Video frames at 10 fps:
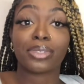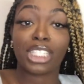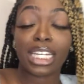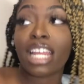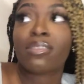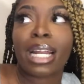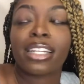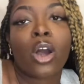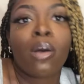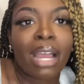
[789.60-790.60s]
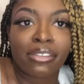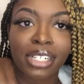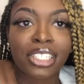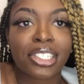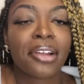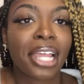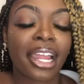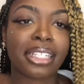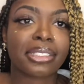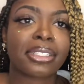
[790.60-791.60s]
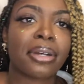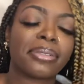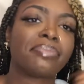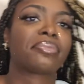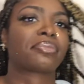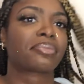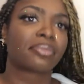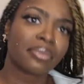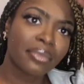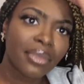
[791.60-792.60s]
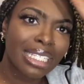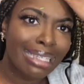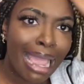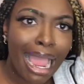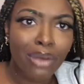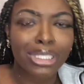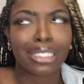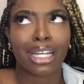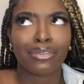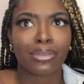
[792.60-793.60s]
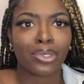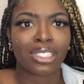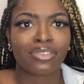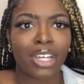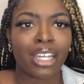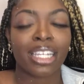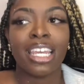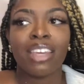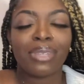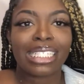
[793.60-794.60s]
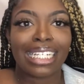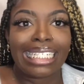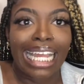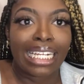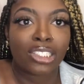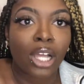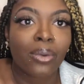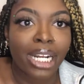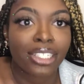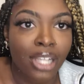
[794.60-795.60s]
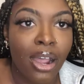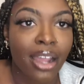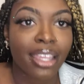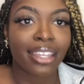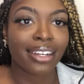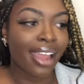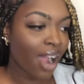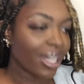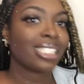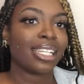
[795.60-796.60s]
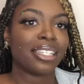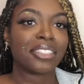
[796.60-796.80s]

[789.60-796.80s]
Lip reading: and everybody, all my friends know that. So, yeah, I was uncomfortable as fuck because I saw what I saw and now I see it.